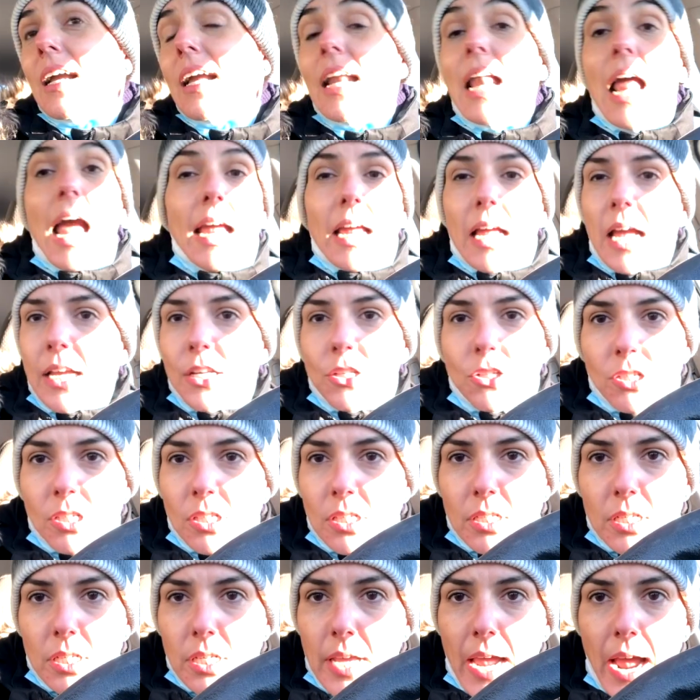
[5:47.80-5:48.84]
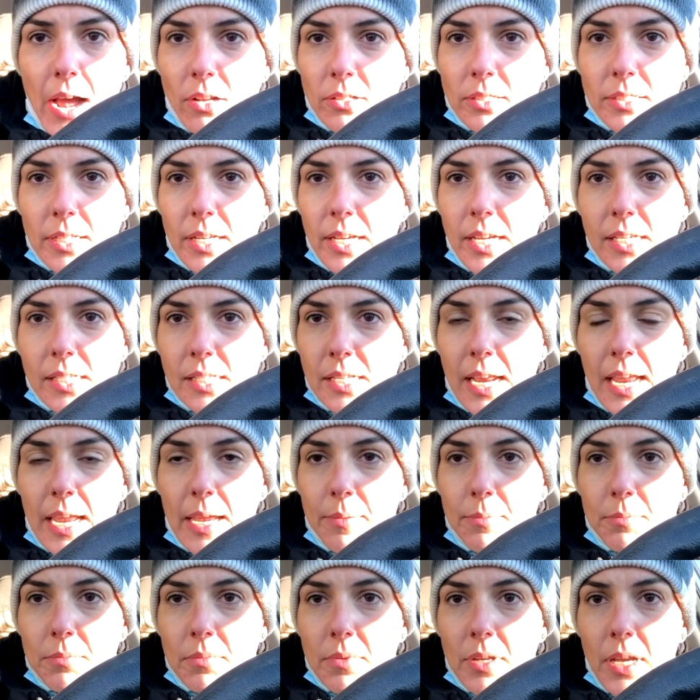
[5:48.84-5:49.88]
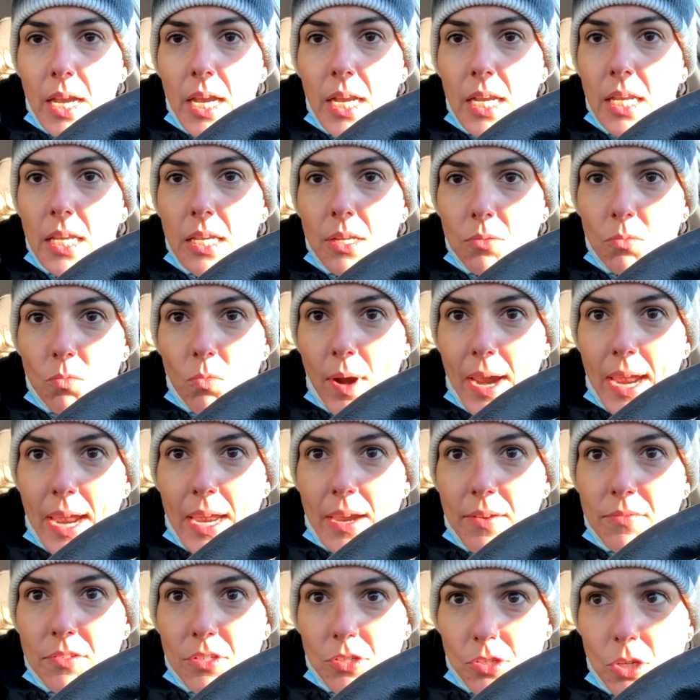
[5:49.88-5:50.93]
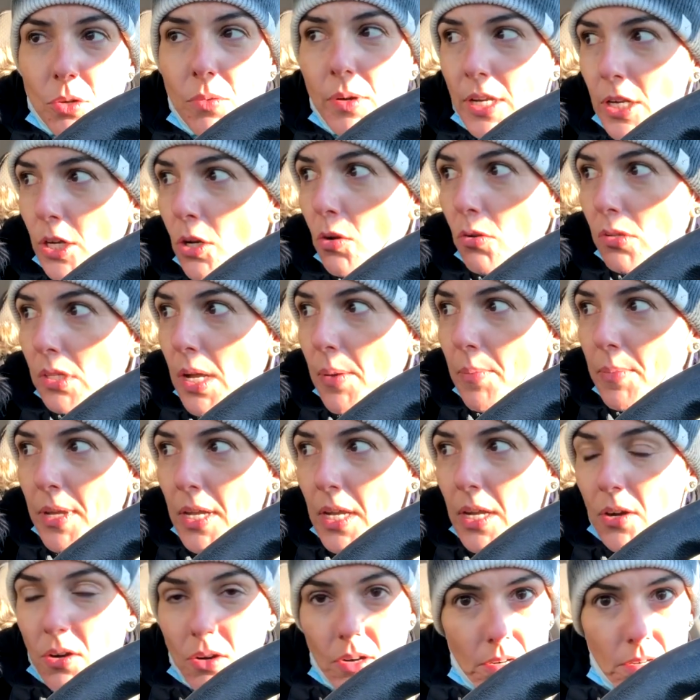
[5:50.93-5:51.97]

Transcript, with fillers: And I just yelled his name, and he waved, so he knows I'm here.